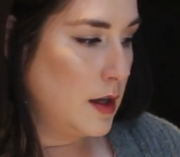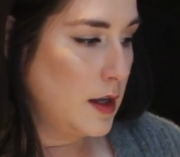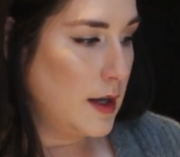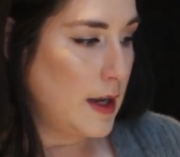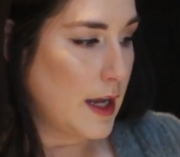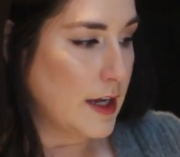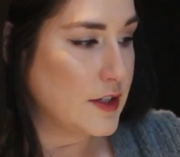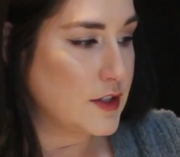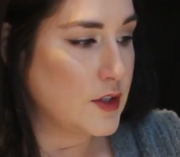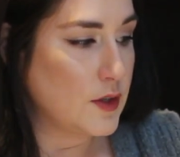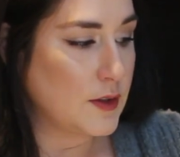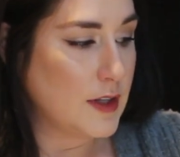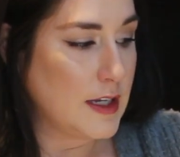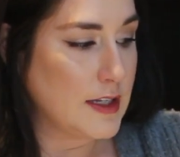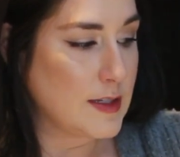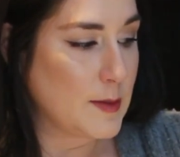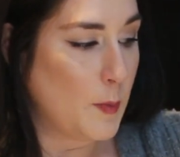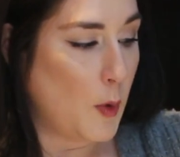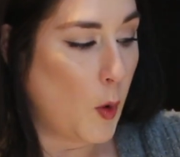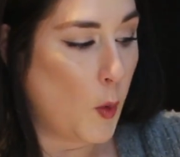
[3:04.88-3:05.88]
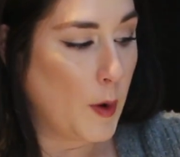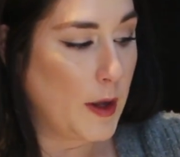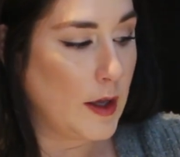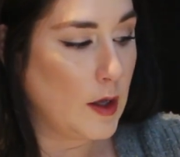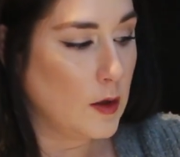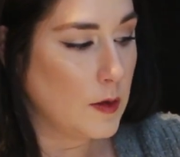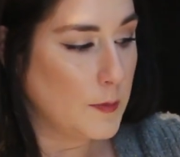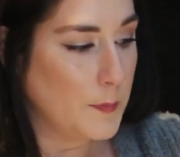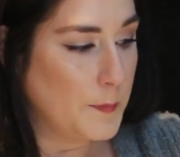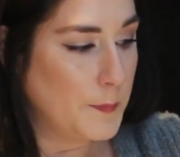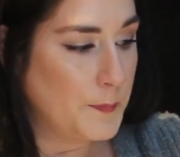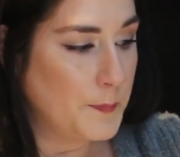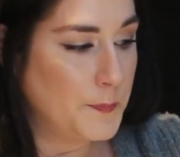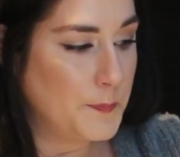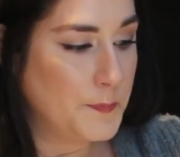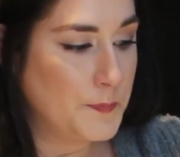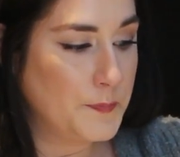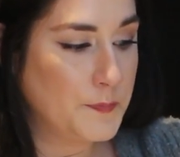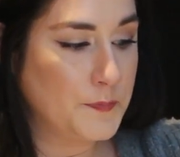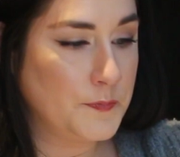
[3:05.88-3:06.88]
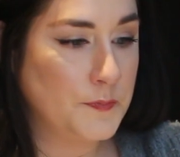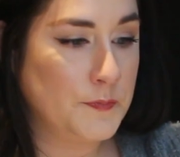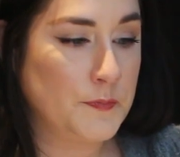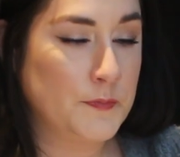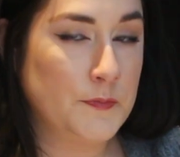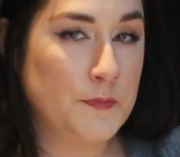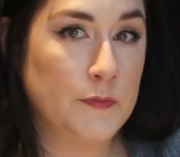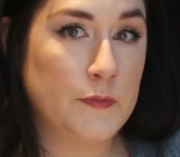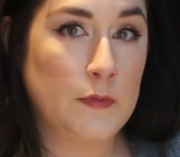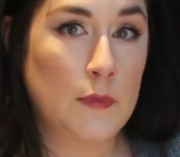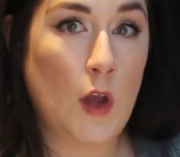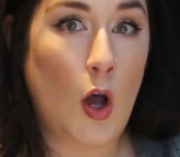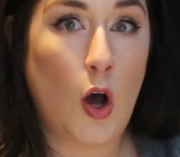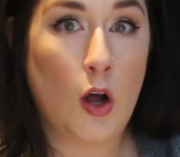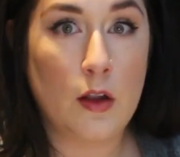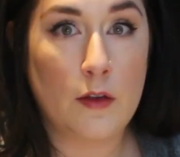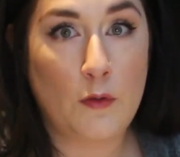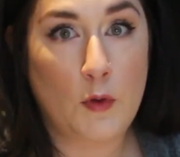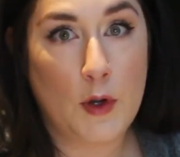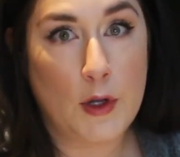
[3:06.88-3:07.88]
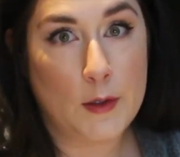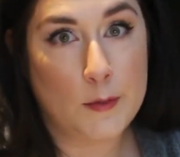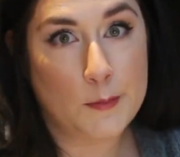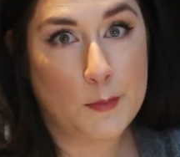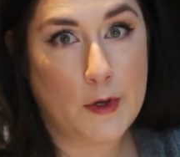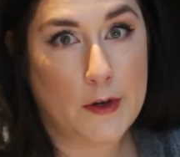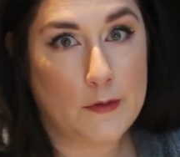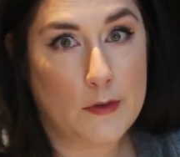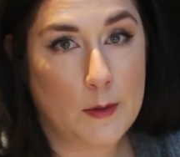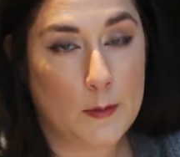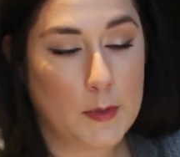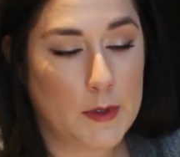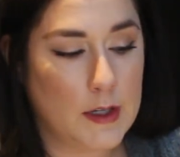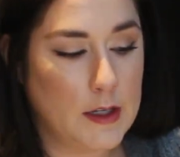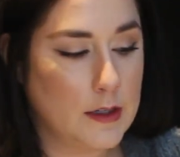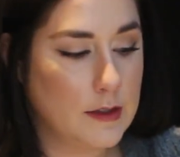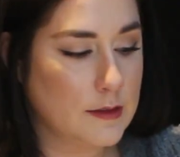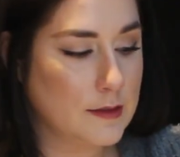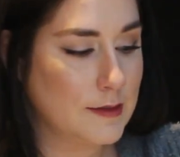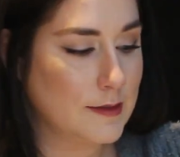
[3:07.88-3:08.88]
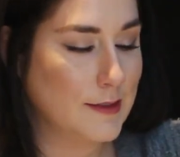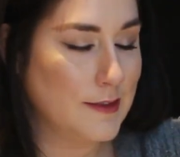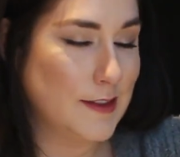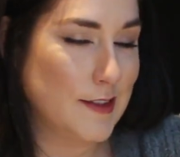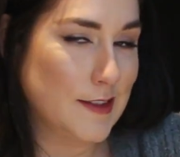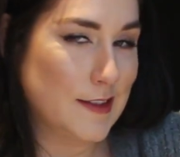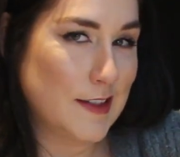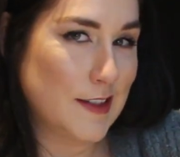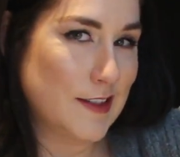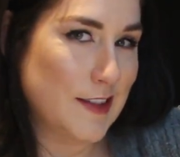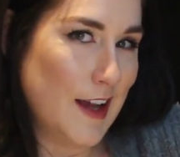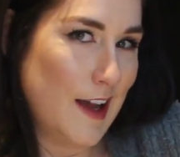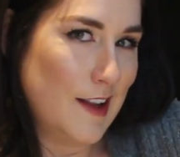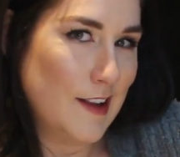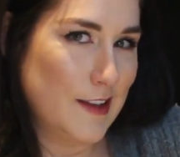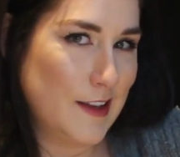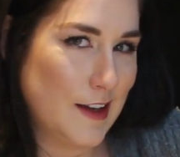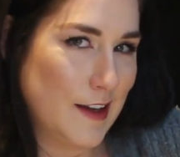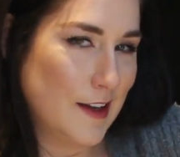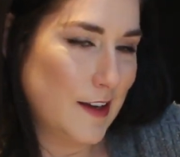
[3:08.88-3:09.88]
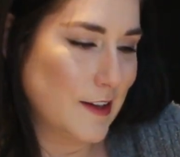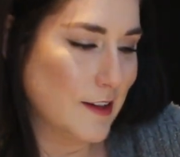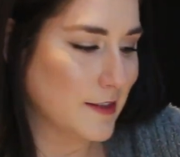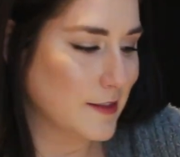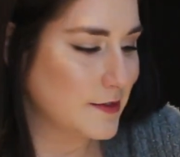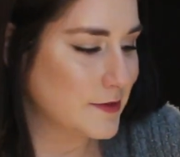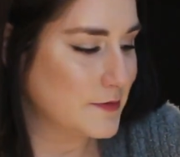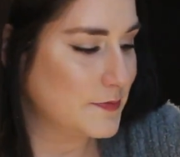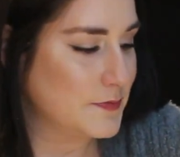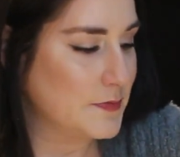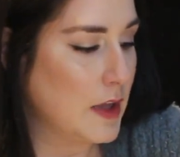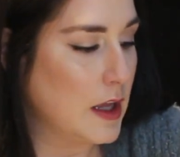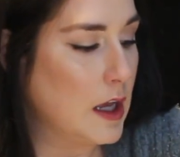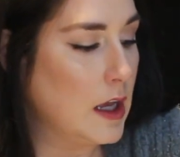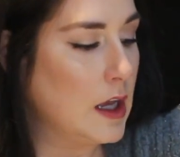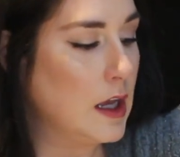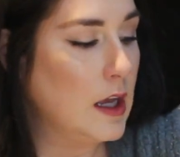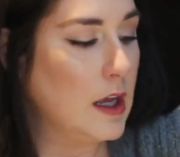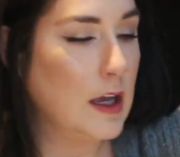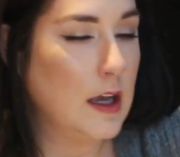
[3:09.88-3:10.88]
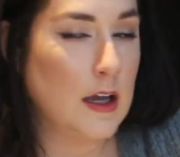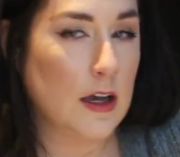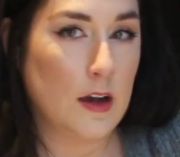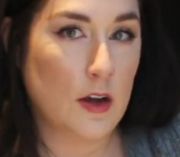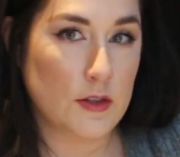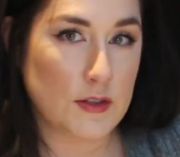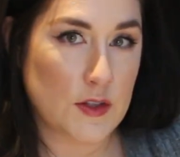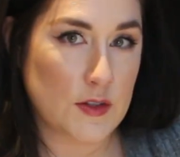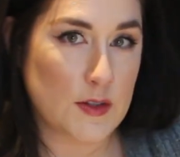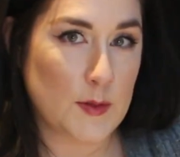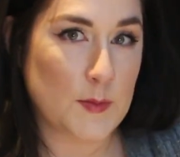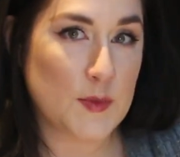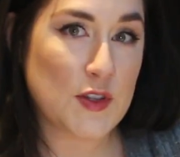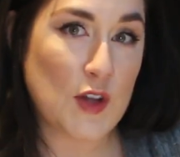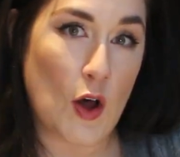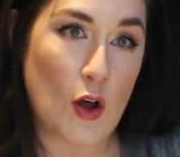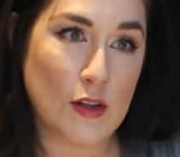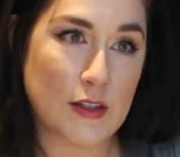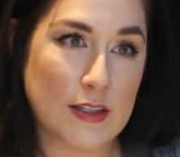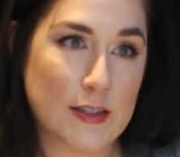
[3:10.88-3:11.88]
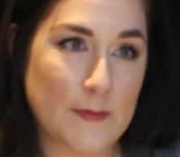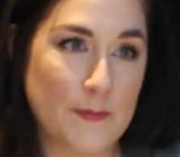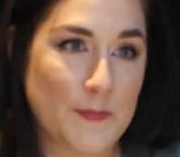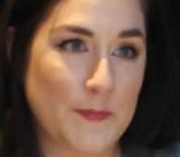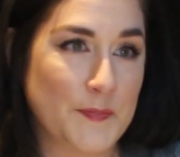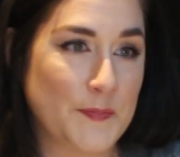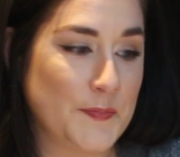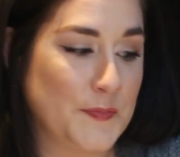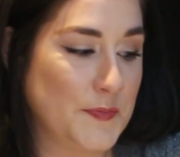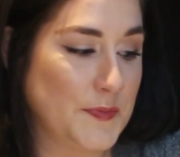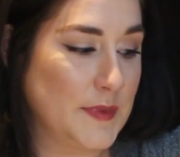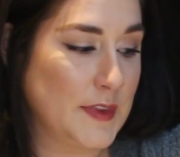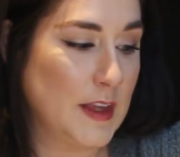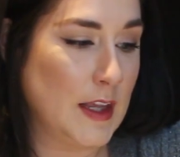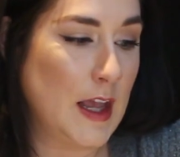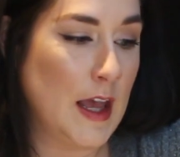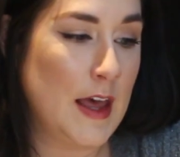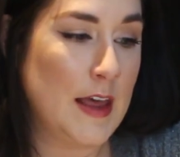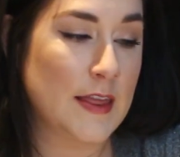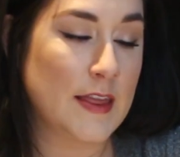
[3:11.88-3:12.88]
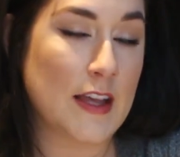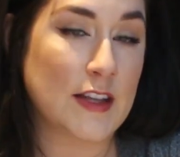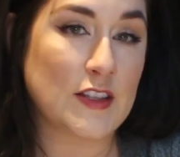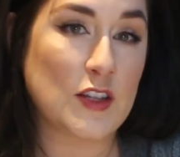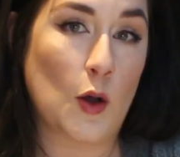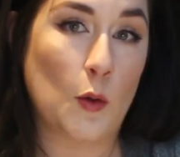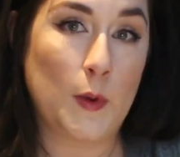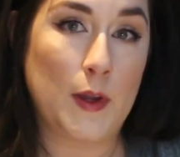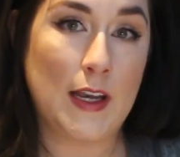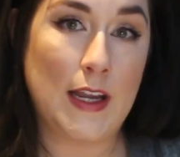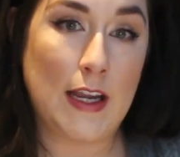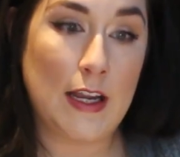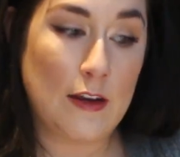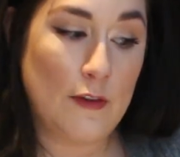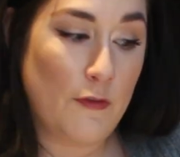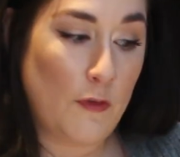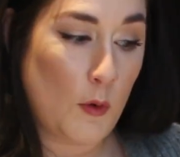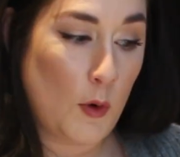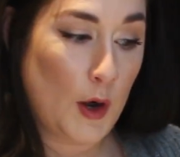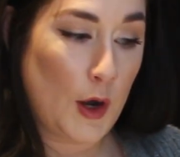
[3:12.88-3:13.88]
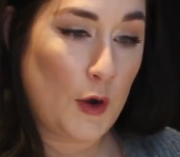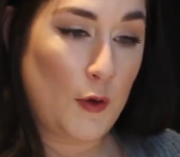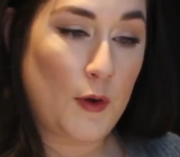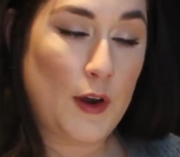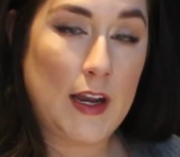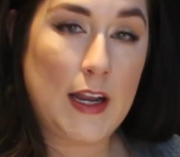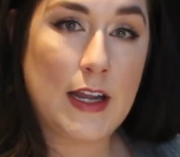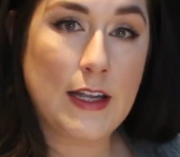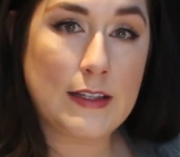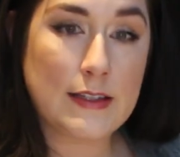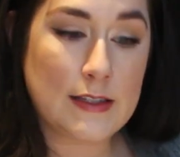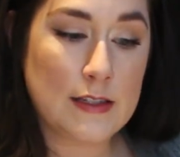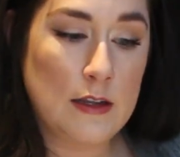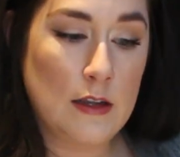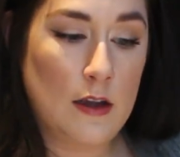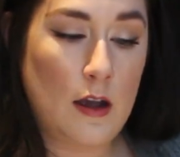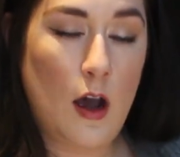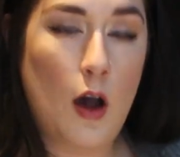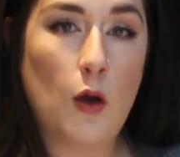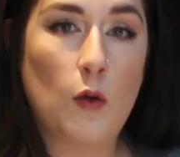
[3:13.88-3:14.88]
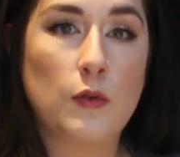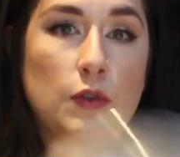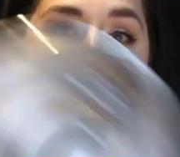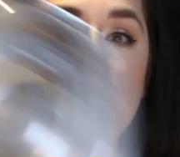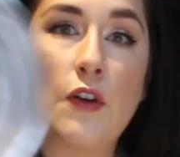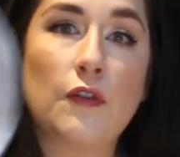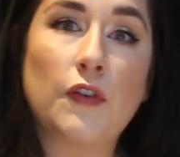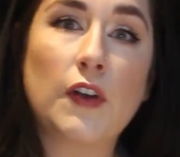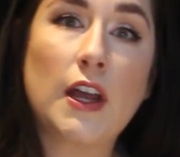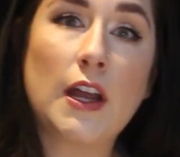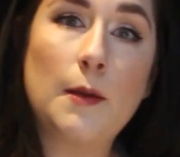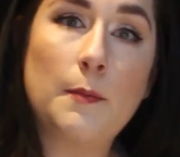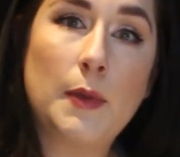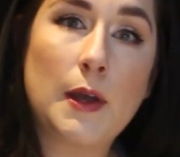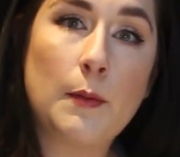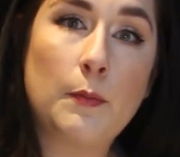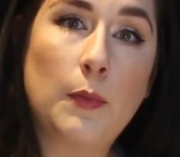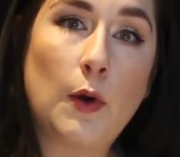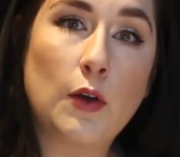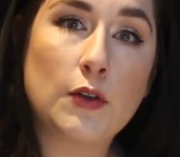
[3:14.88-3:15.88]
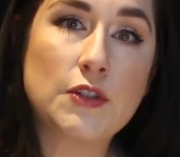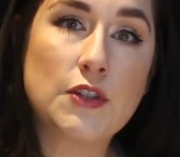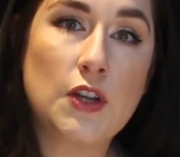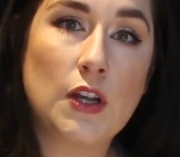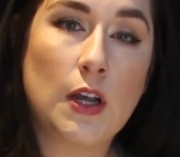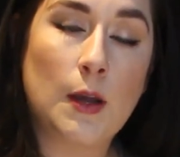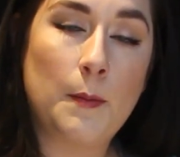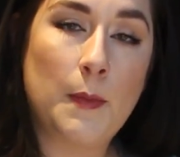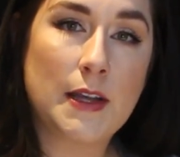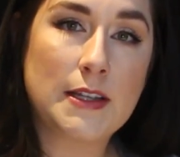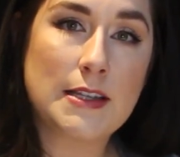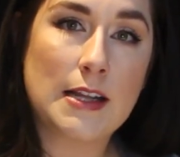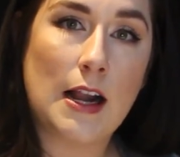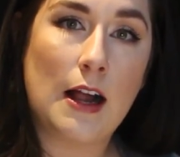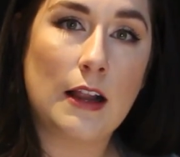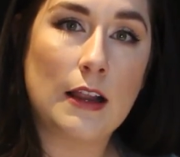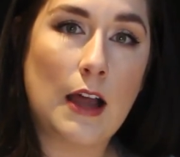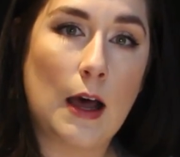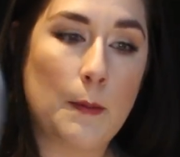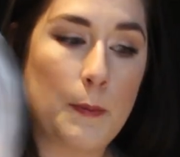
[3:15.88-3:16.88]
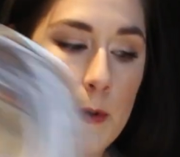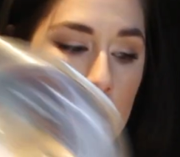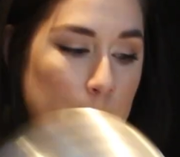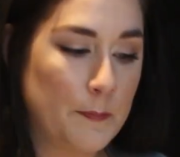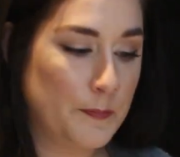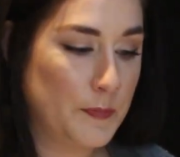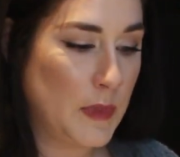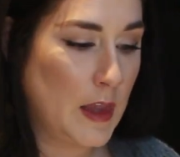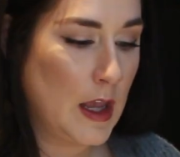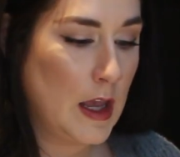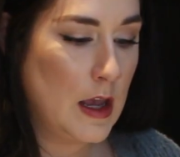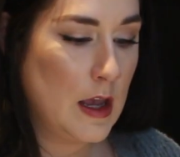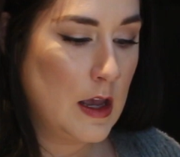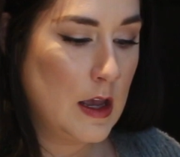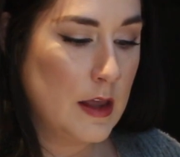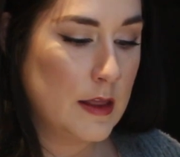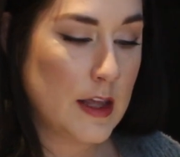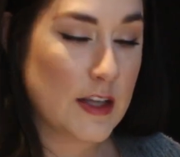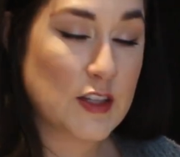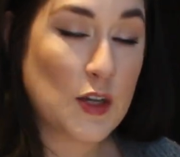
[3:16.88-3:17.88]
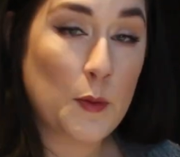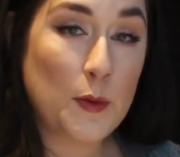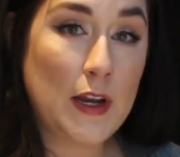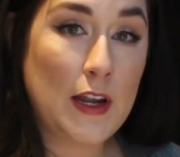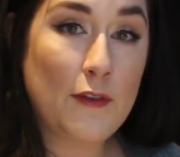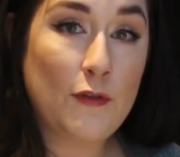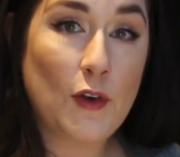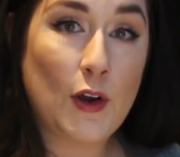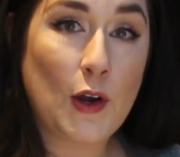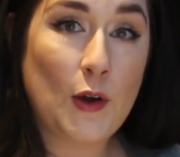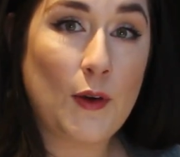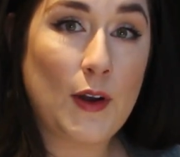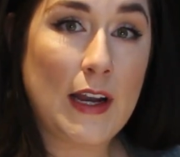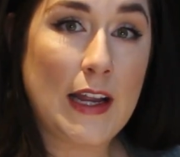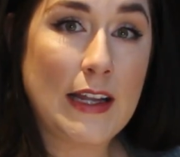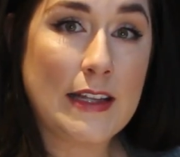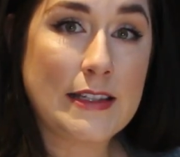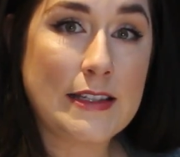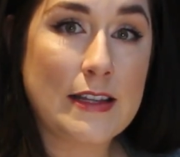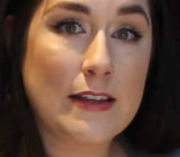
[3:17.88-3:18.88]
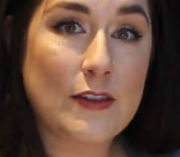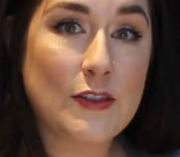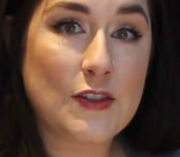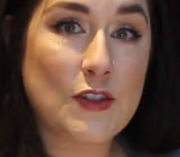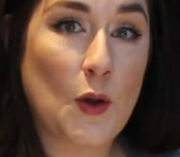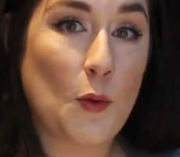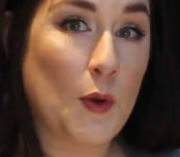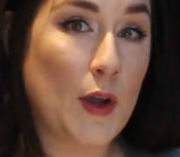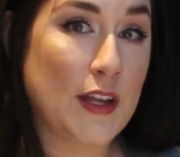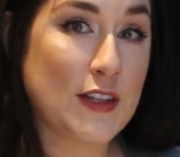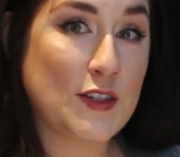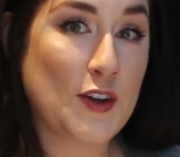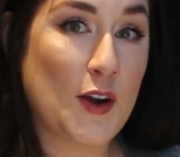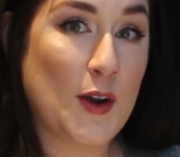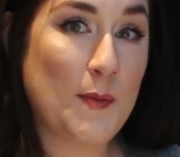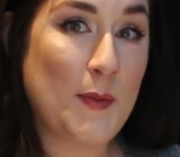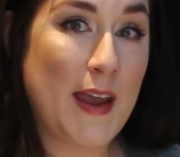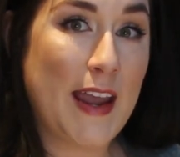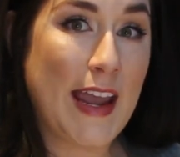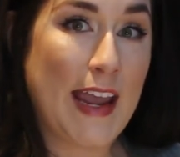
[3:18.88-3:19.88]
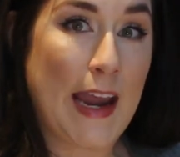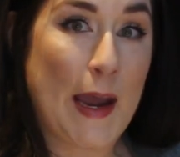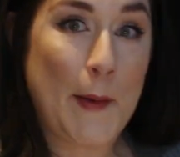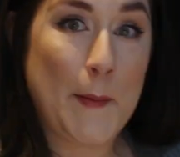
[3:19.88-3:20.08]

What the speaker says: Next, you'll need some oil, olive oil preferably. It's Italia. Also some salt. That's all we need for ingredients. Oh, don't forget a big bowl so you can mix it all up. That's all we need for ingredients, so we'll get started making it.